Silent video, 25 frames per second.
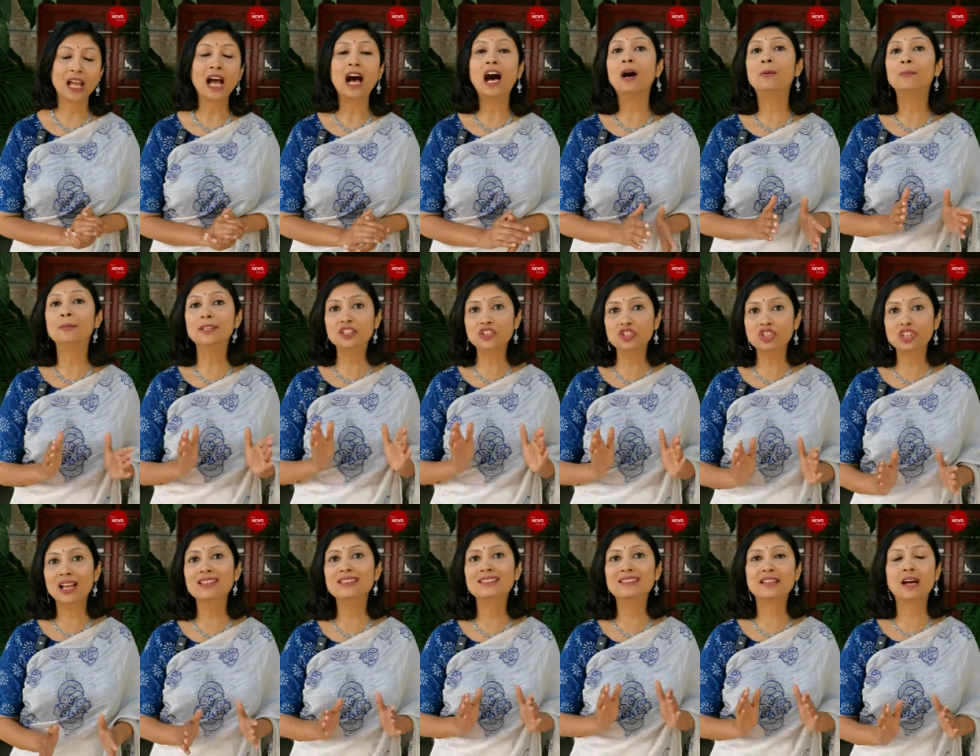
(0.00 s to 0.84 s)
Amit
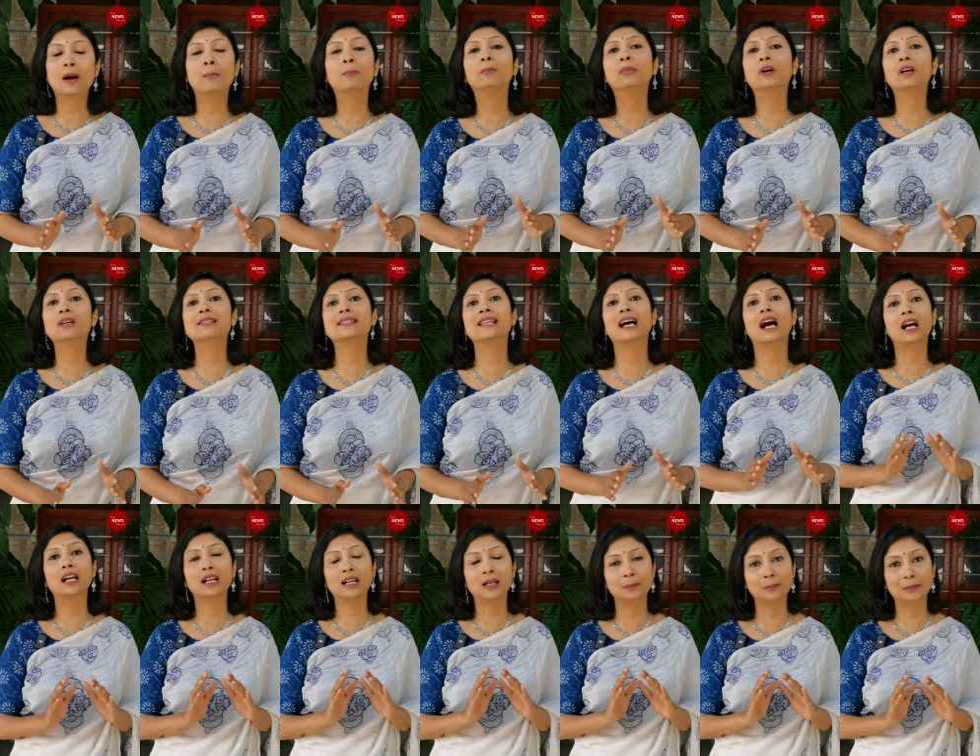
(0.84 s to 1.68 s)
Shah's numbers
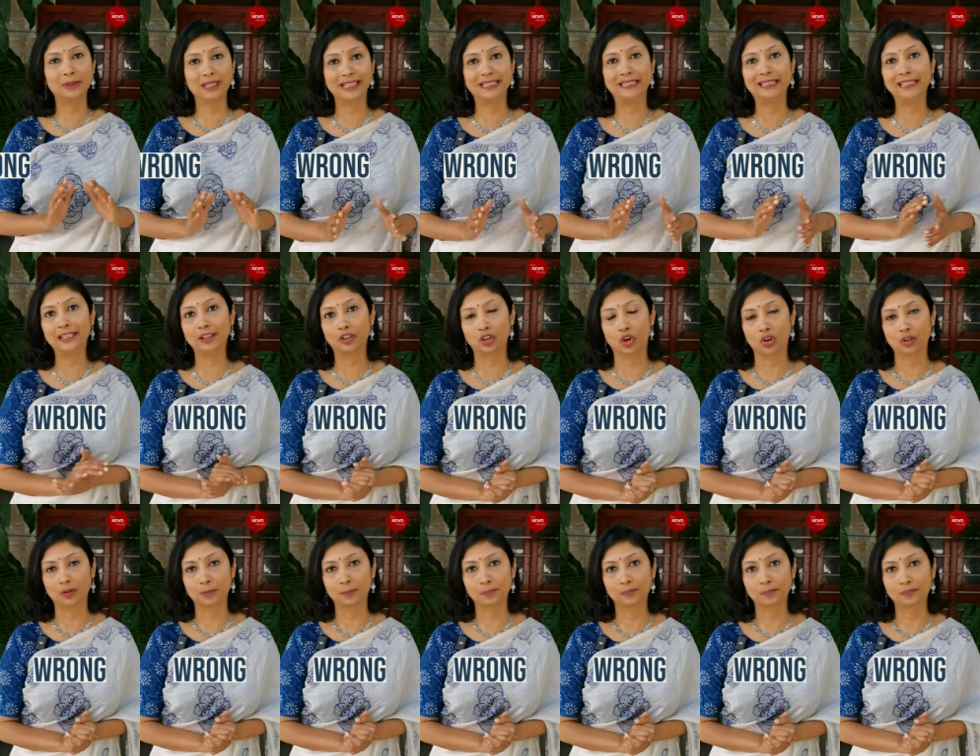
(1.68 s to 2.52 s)
are completely
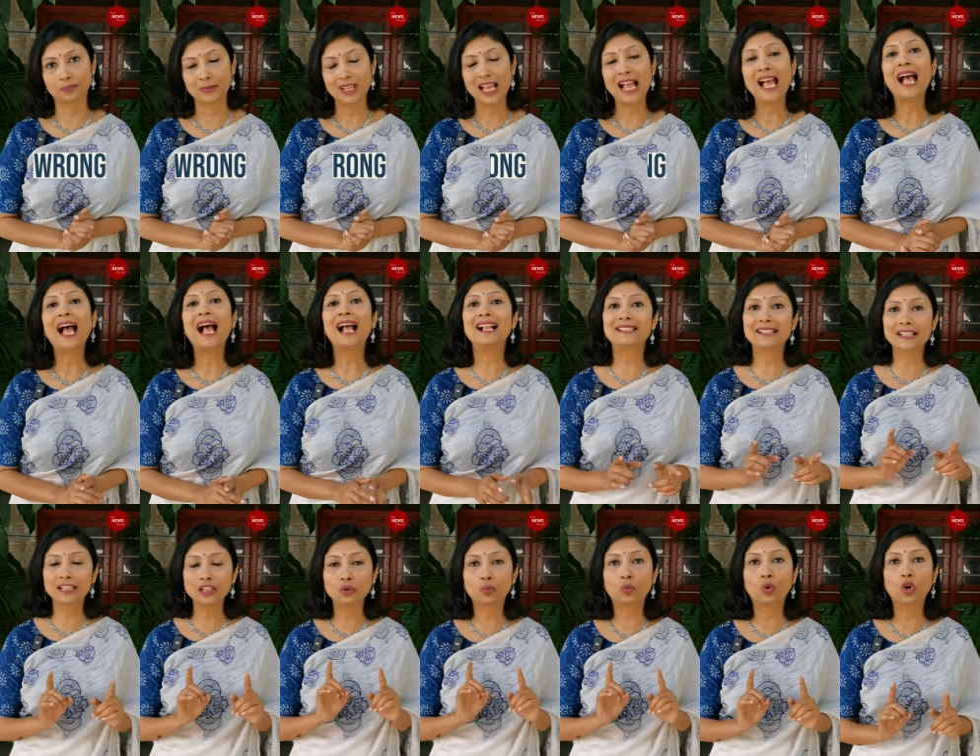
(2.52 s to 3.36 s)
wrong. I'll
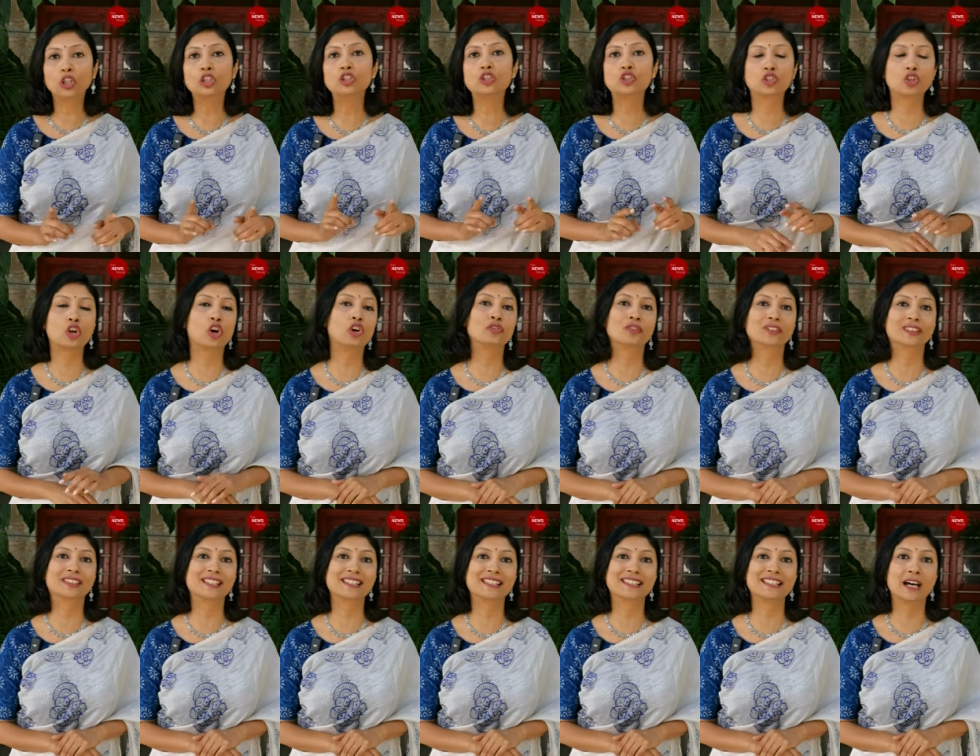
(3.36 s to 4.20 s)
tell you what's wrong
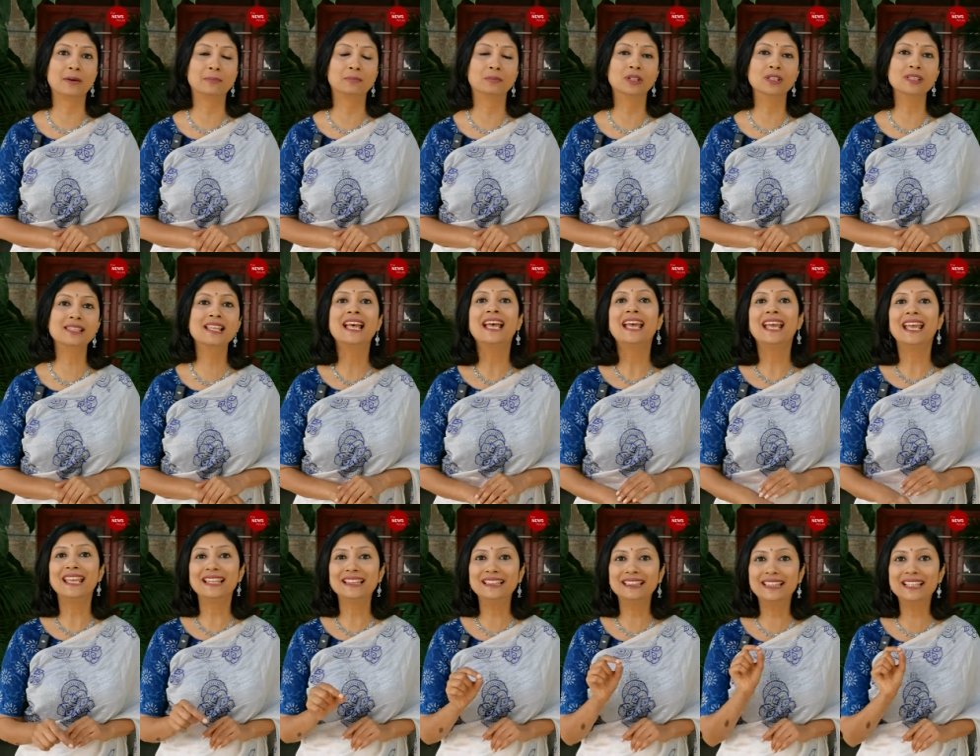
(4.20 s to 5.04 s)
with his numbers
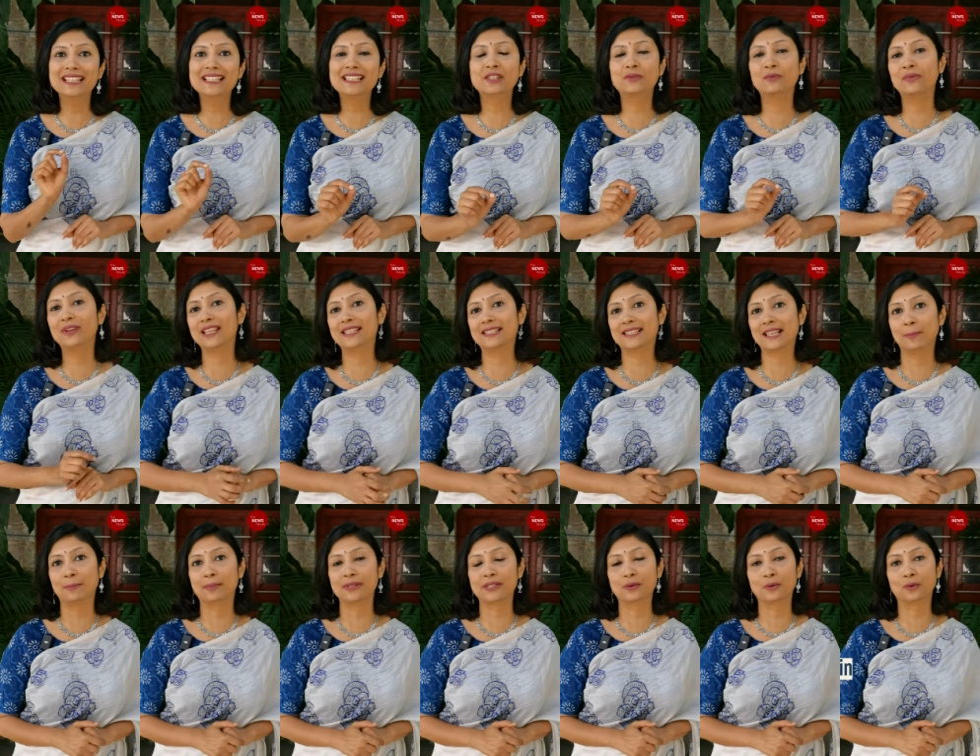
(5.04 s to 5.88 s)
in this week's
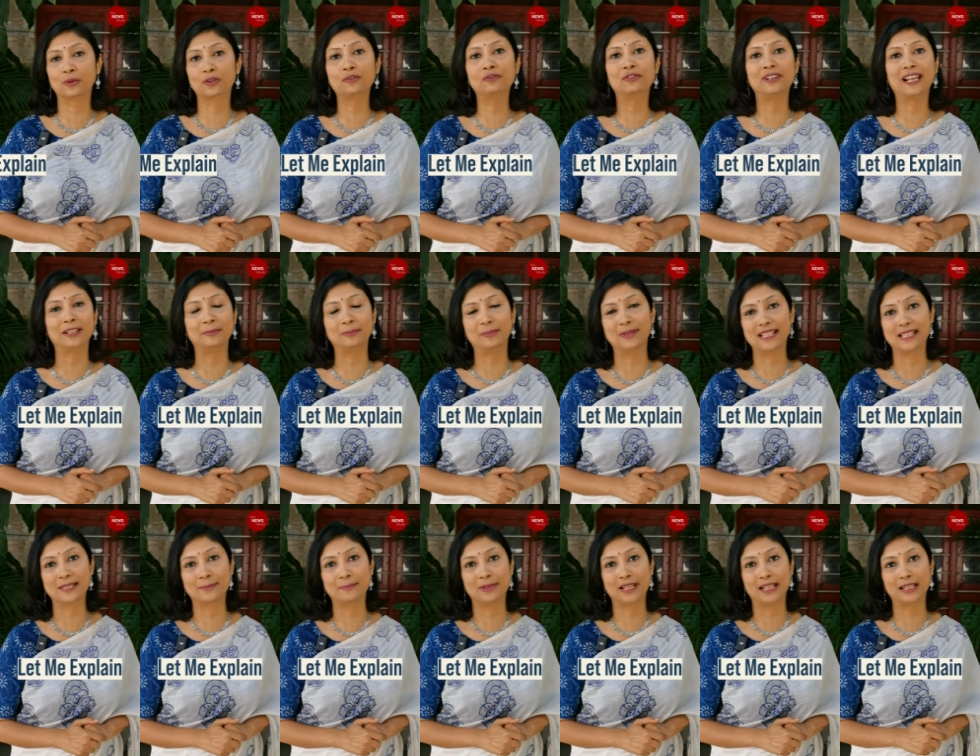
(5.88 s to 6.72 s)
episode of Let Me
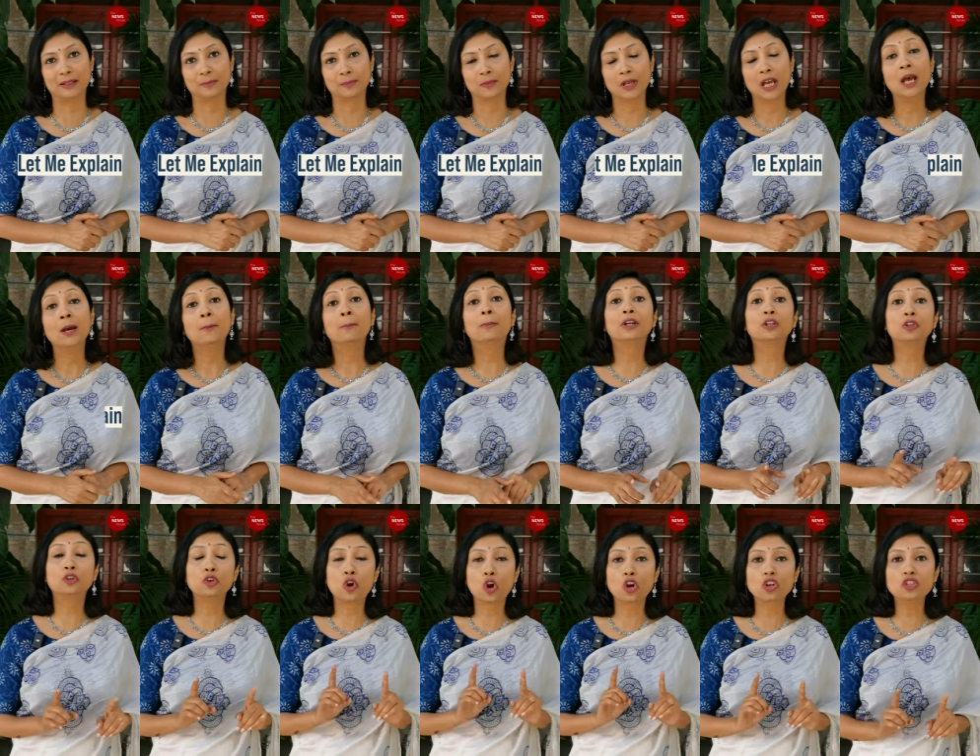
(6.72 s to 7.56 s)
Explain.
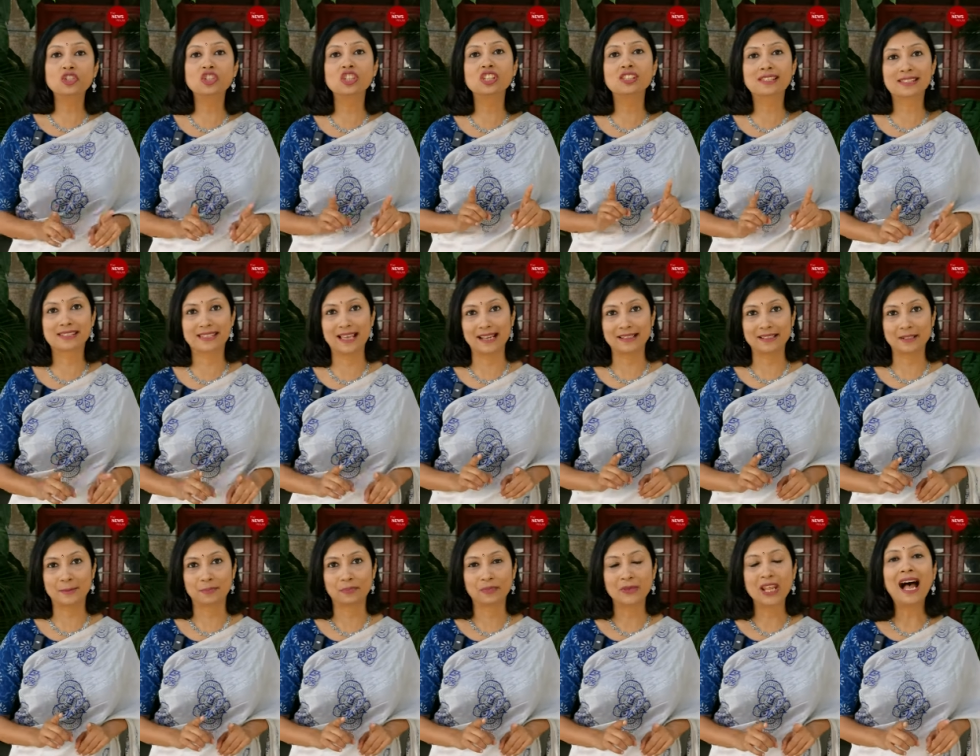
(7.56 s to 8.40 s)
But not just that,
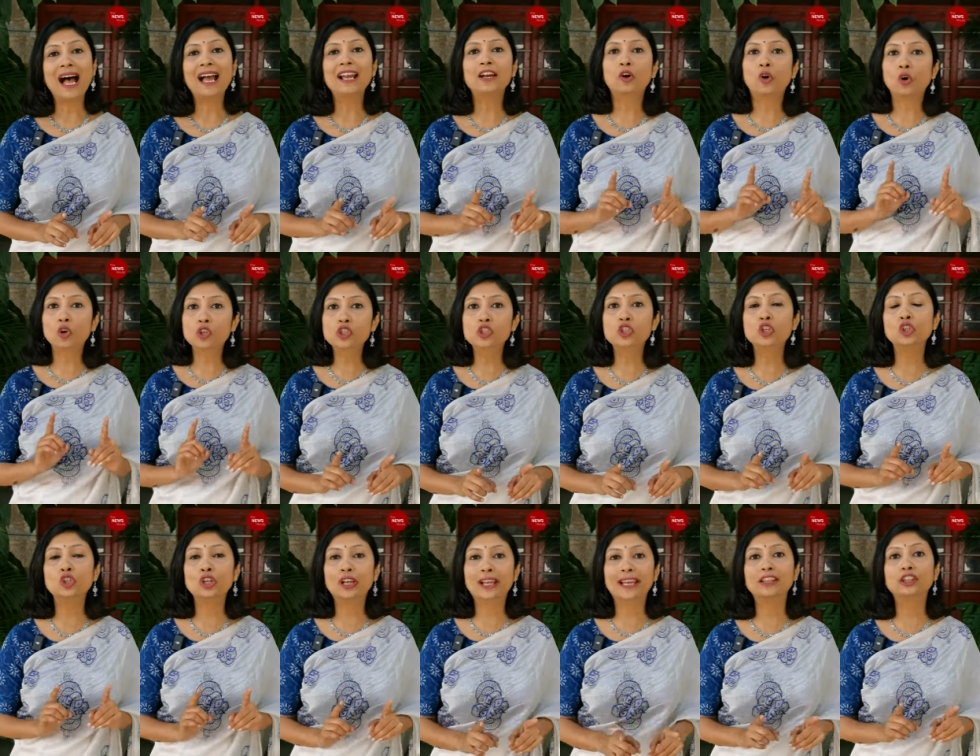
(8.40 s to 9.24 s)
I
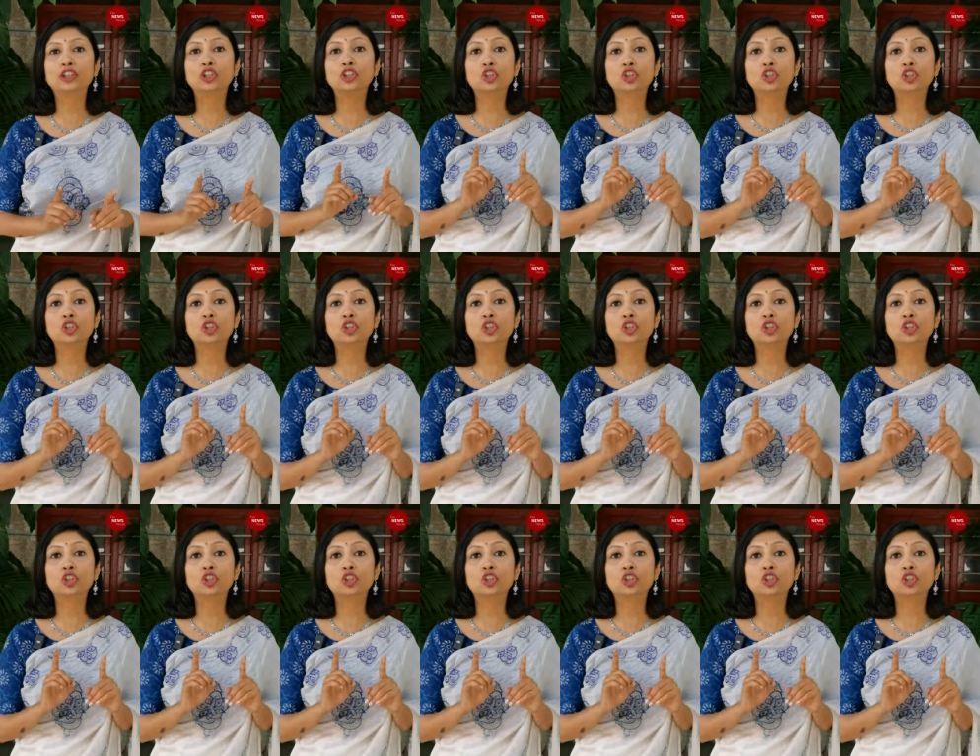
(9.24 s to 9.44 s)
also look at the